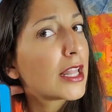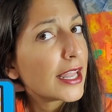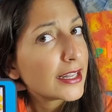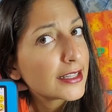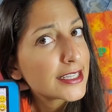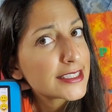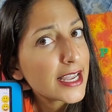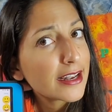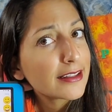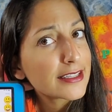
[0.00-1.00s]
And
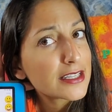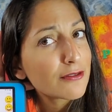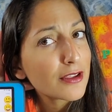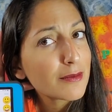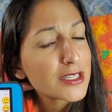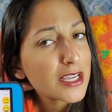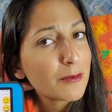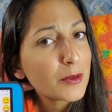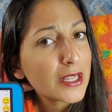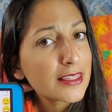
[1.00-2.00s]
listen for them to
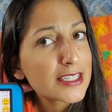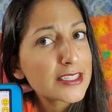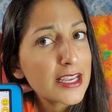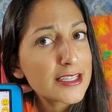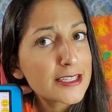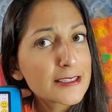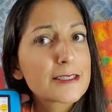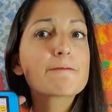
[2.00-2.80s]
complete the sentence.